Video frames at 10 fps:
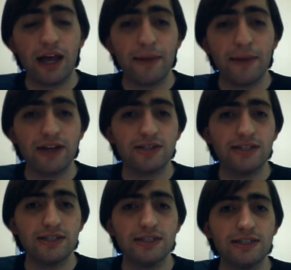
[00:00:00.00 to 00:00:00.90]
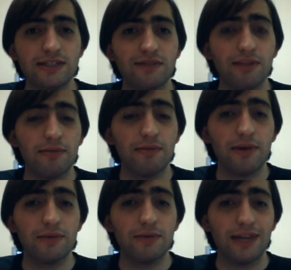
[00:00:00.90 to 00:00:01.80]
I am actually
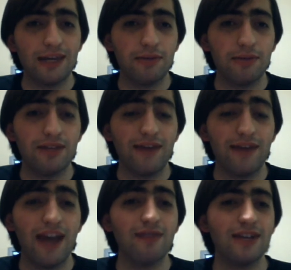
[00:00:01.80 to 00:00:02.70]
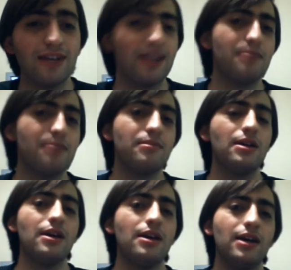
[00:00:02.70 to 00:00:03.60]
developing my own game, and if I have time